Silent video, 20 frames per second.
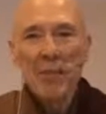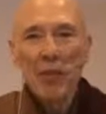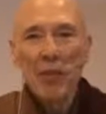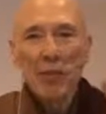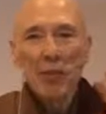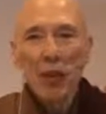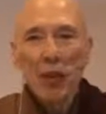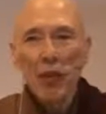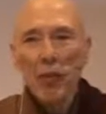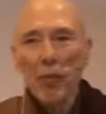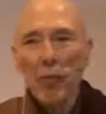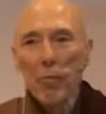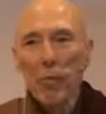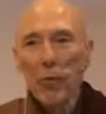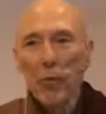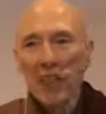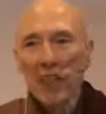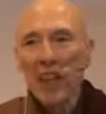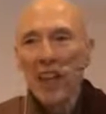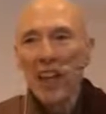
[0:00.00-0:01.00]
before the
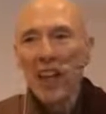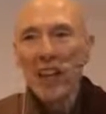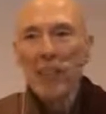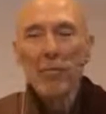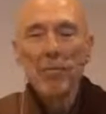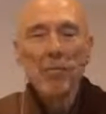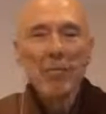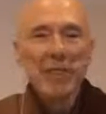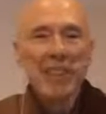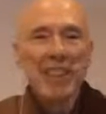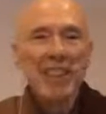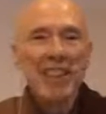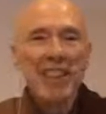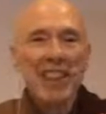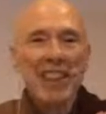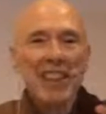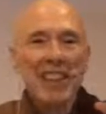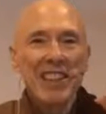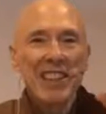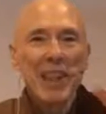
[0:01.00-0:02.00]
report comes, they
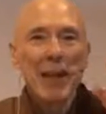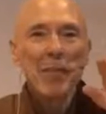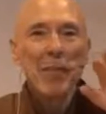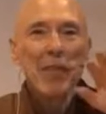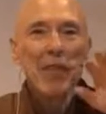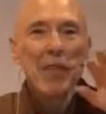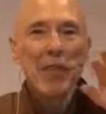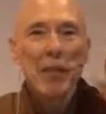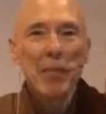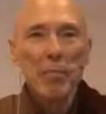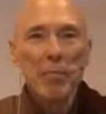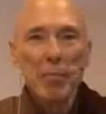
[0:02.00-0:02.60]
say some of the